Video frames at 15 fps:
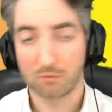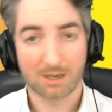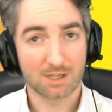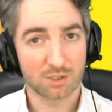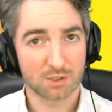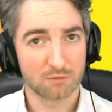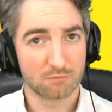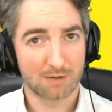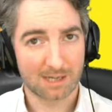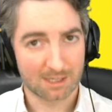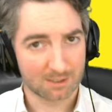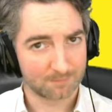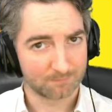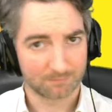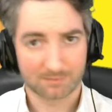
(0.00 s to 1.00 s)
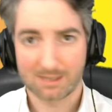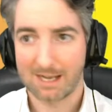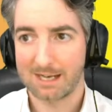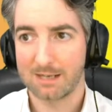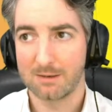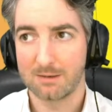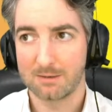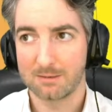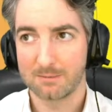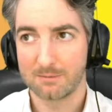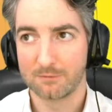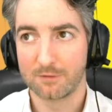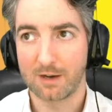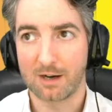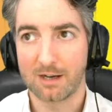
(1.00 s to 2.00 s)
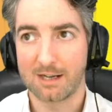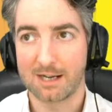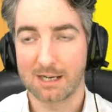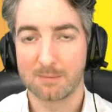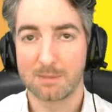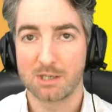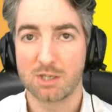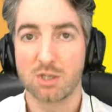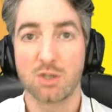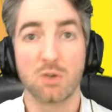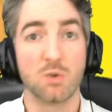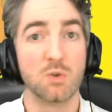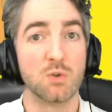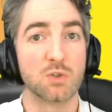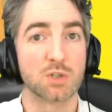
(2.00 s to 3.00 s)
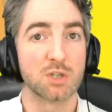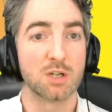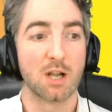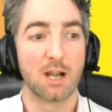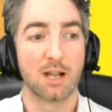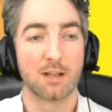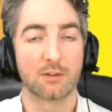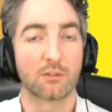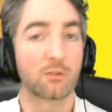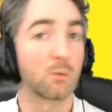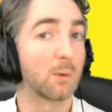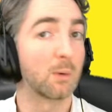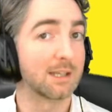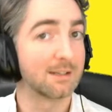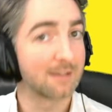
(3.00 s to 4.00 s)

Ancient Relic, that can vary and that can be a huge swing in